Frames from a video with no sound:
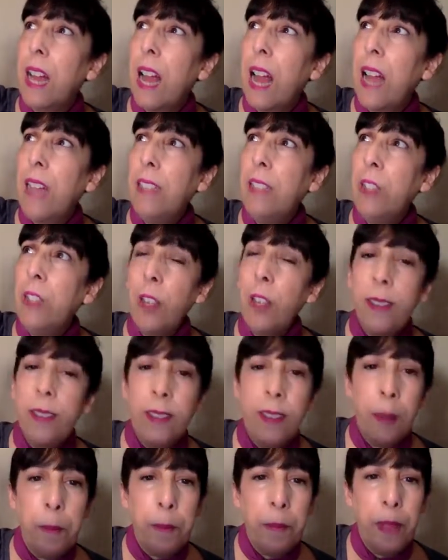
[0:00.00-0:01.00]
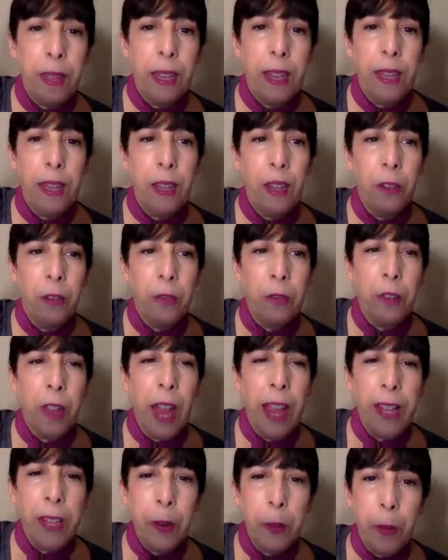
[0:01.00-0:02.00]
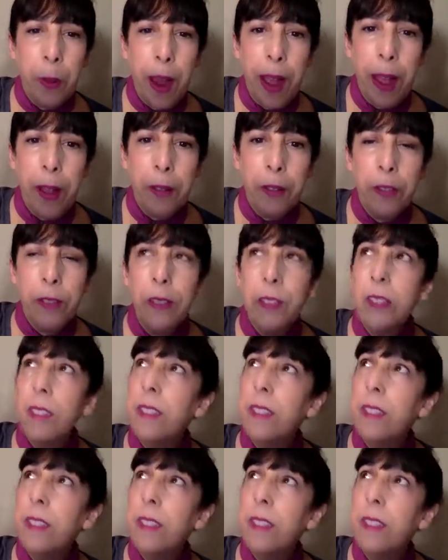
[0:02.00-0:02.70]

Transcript: I saw something flying around,